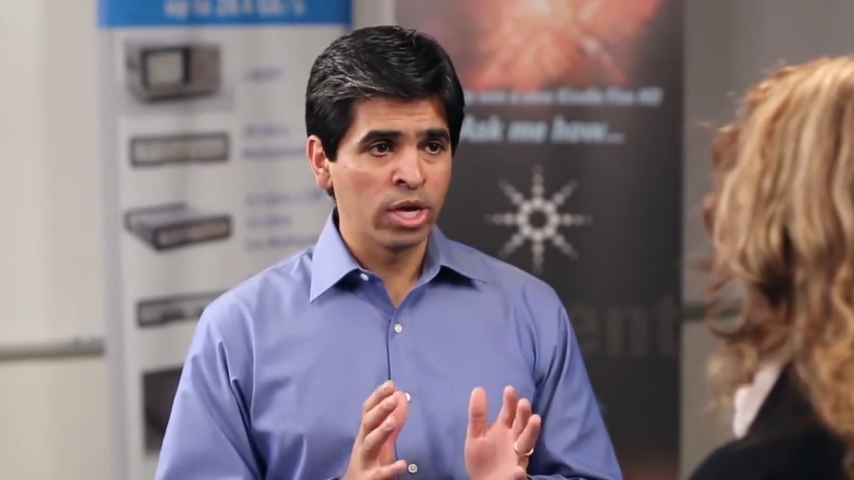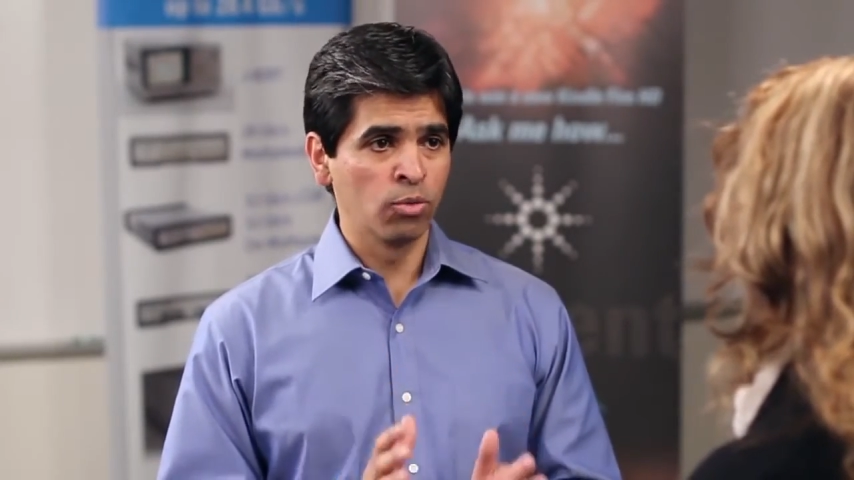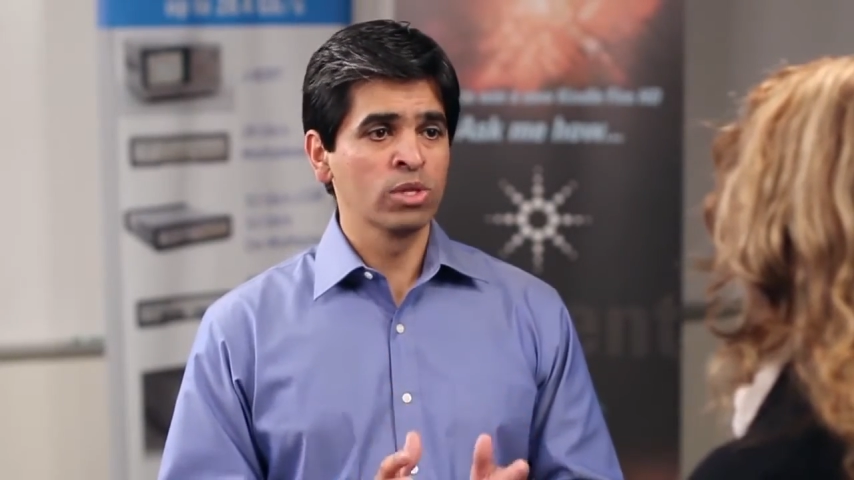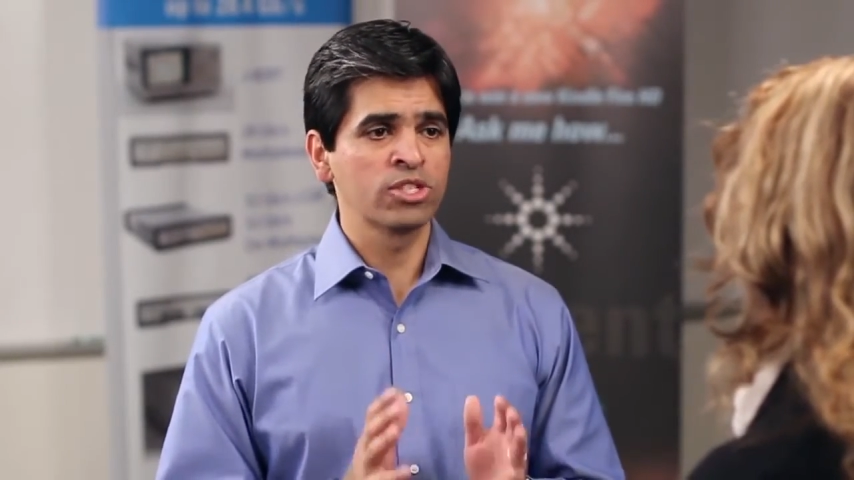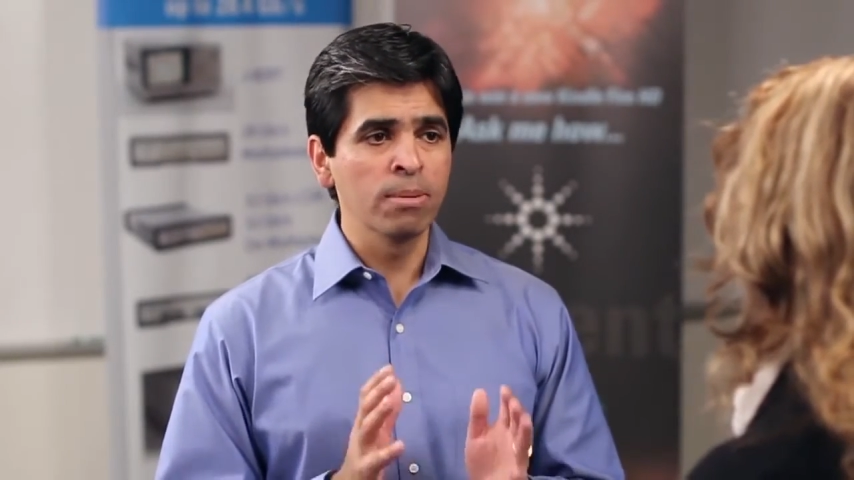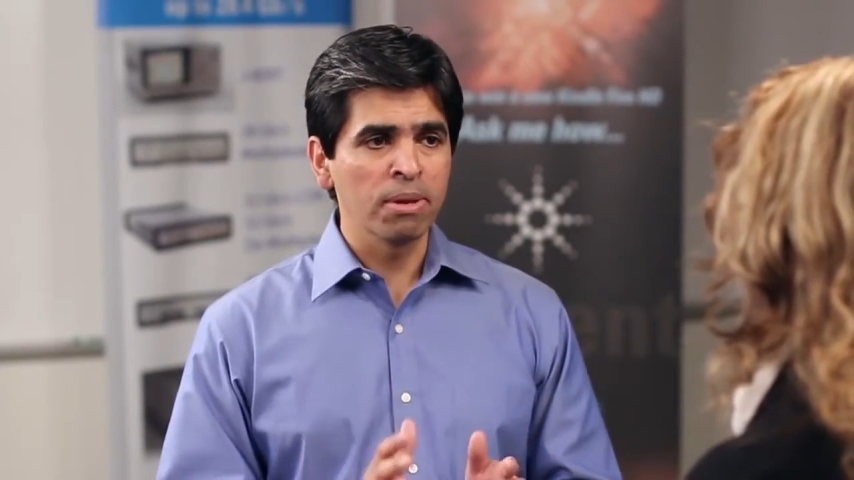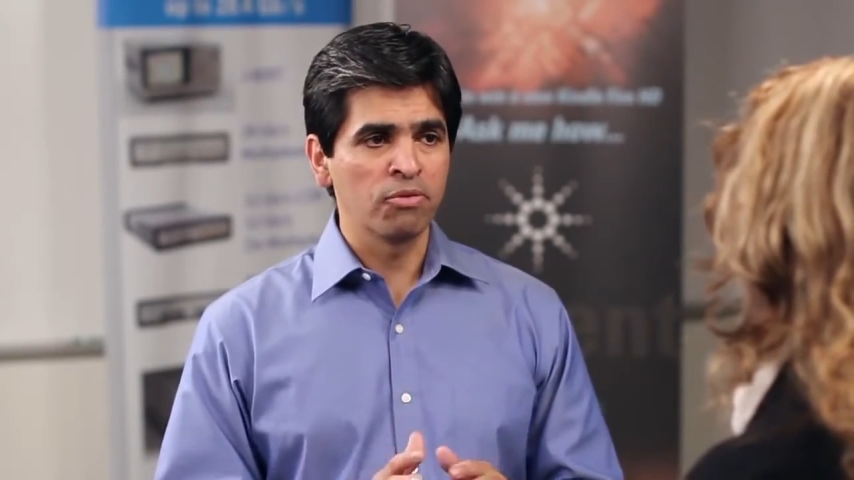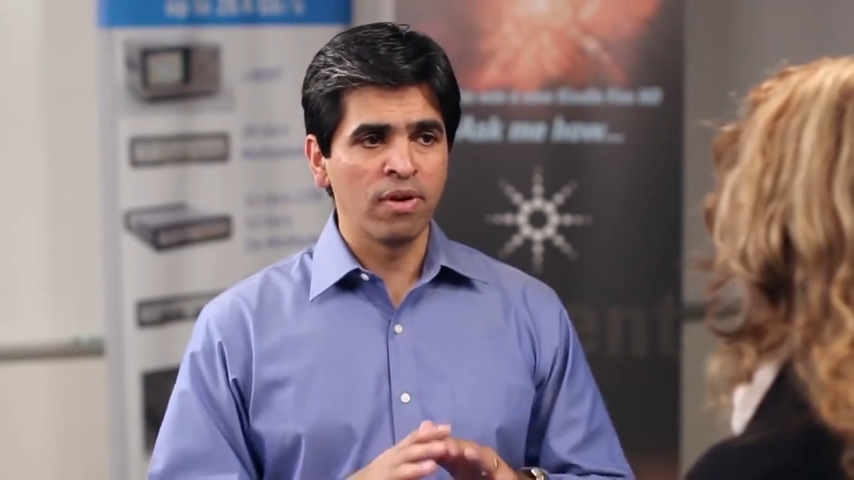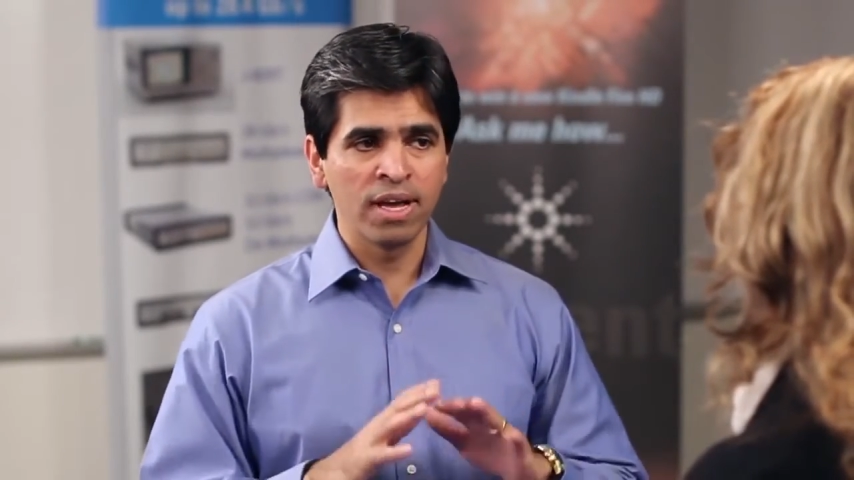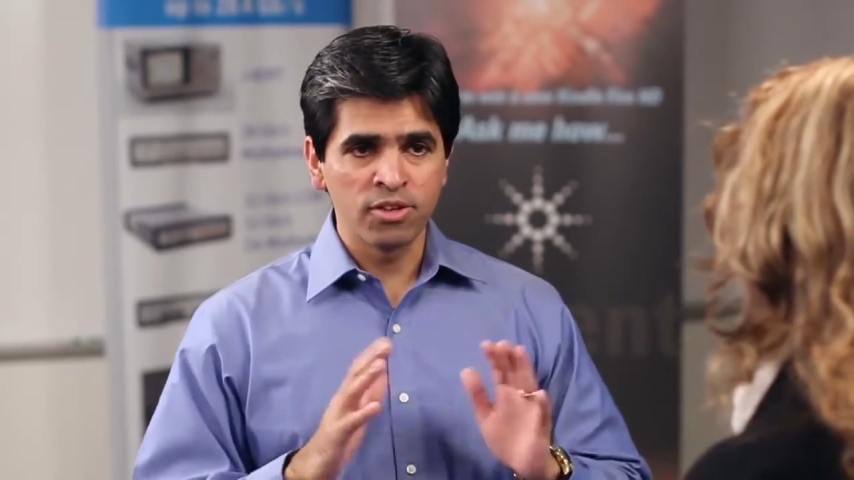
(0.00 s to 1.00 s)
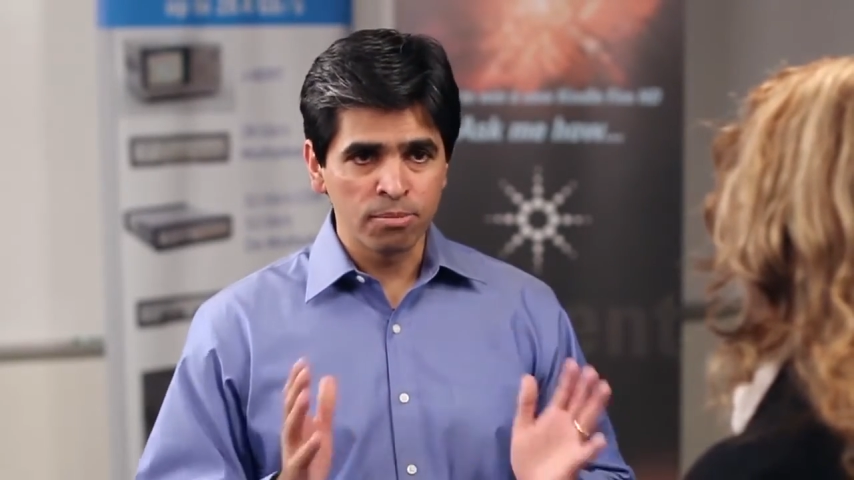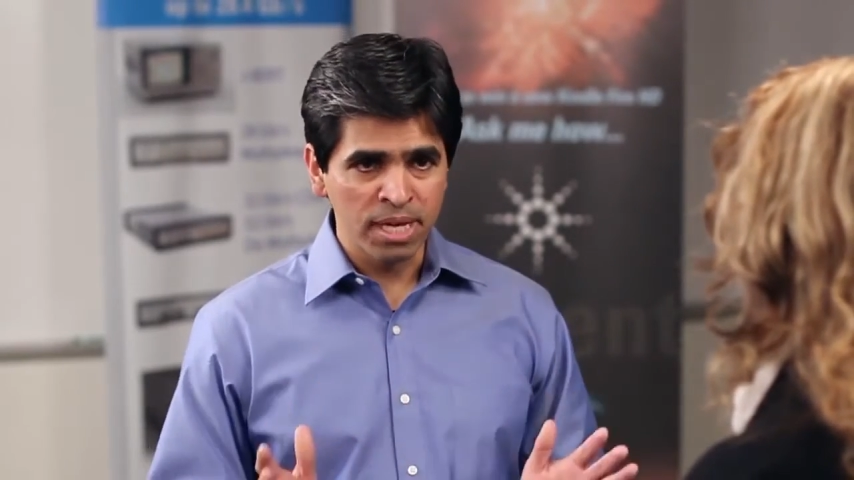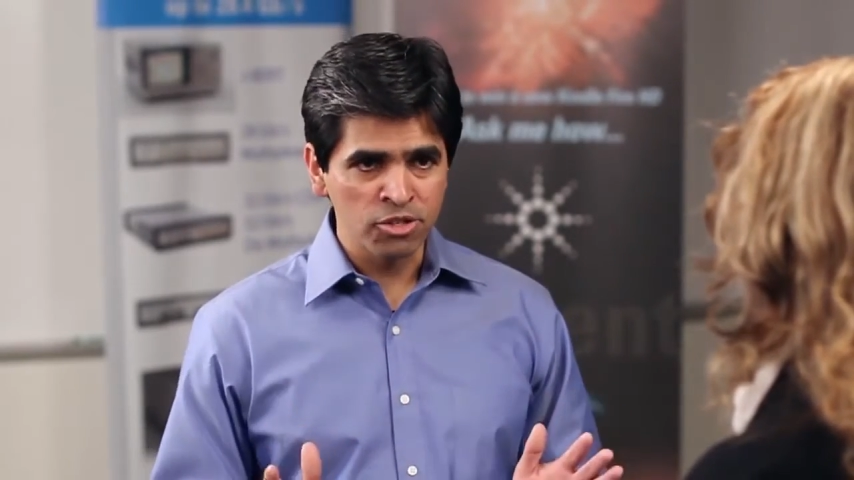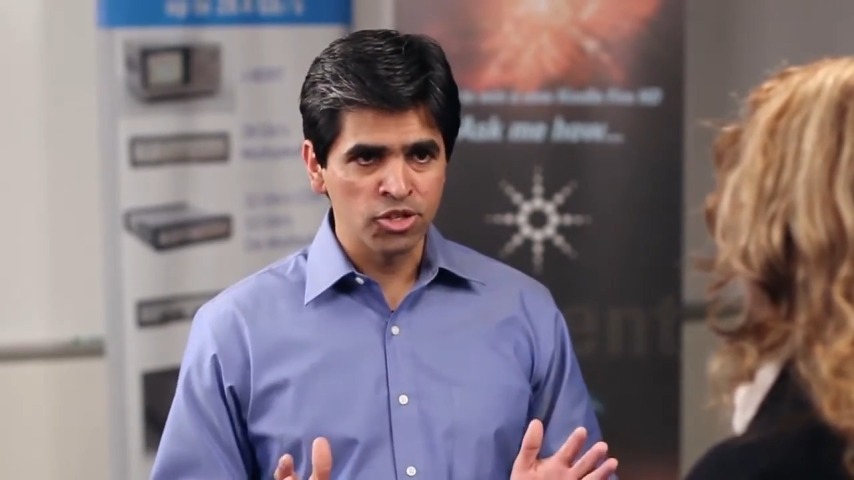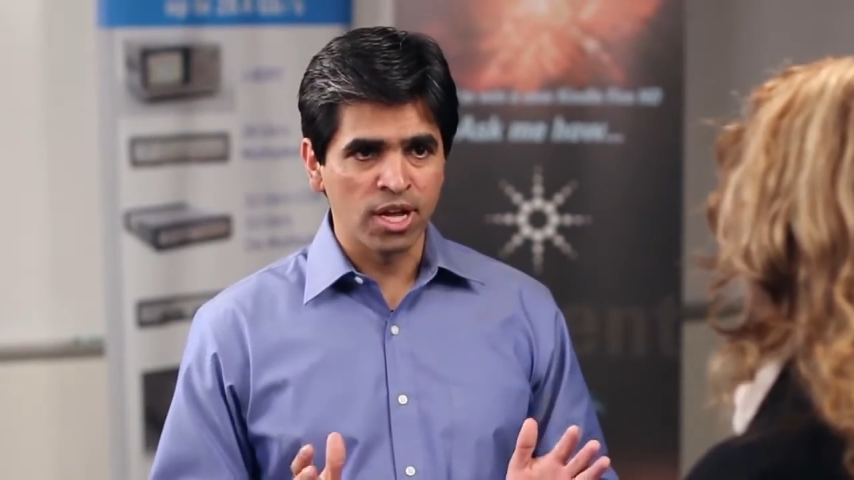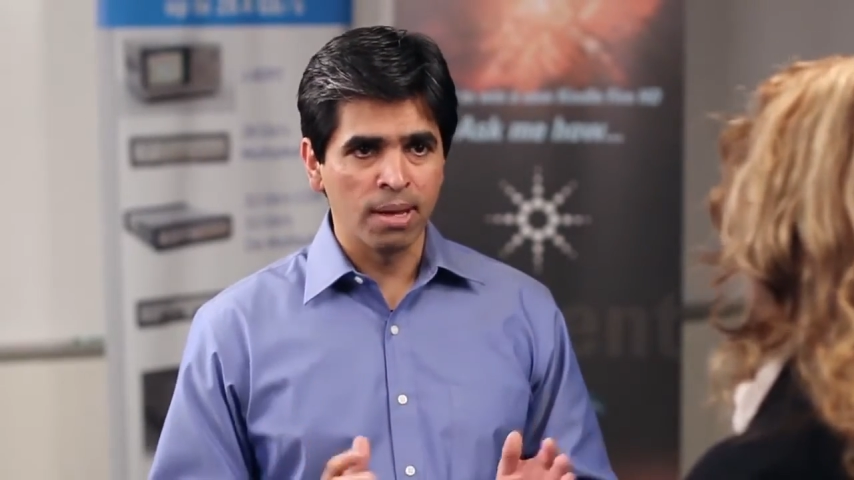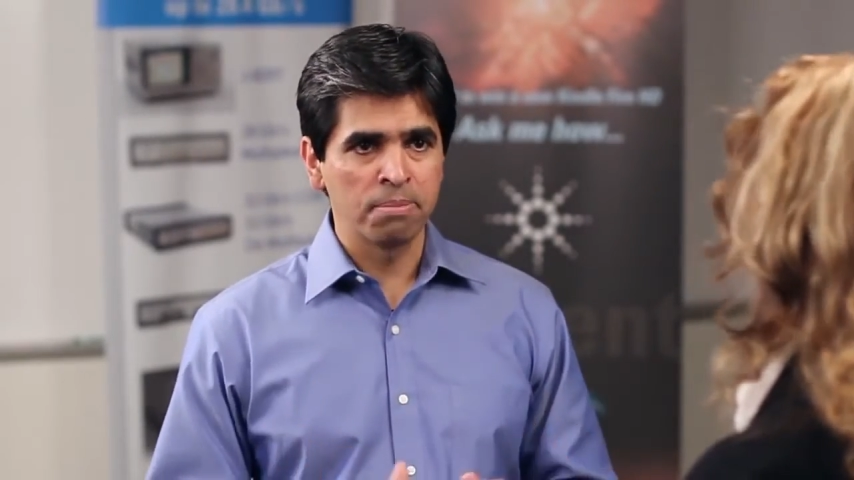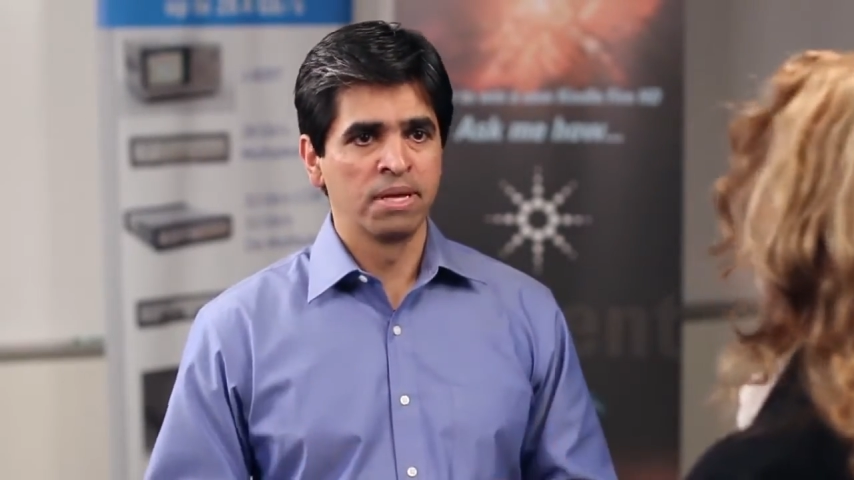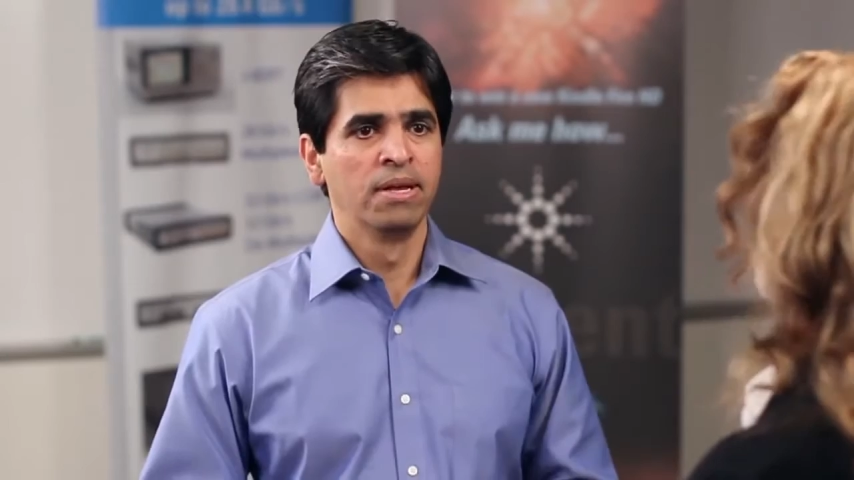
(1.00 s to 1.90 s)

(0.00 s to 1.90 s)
it will simplify their benchtop.